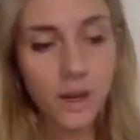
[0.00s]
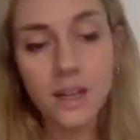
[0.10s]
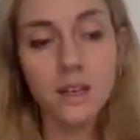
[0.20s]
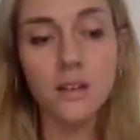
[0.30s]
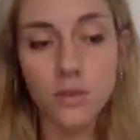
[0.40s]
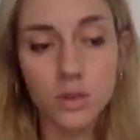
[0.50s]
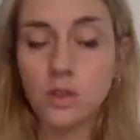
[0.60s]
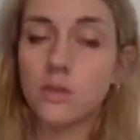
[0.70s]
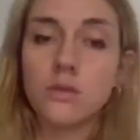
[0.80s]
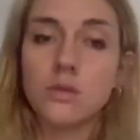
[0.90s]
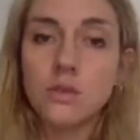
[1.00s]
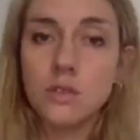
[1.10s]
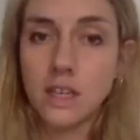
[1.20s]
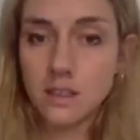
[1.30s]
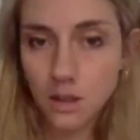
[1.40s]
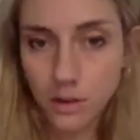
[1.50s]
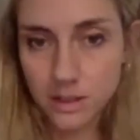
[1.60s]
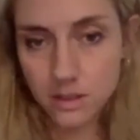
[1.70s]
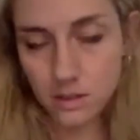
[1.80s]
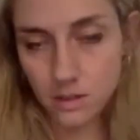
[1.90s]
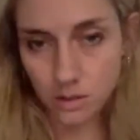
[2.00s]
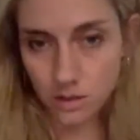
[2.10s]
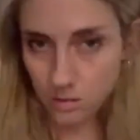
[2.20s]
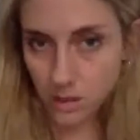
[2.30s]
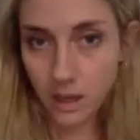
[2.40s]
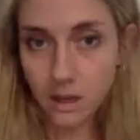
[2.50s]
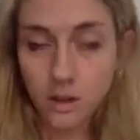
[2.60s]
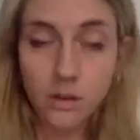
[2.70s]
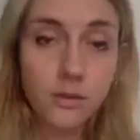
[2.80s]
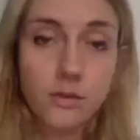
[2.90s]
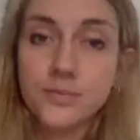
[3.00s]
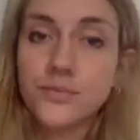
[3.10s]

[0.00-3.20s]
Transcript: win if you don't take steroids or some kind of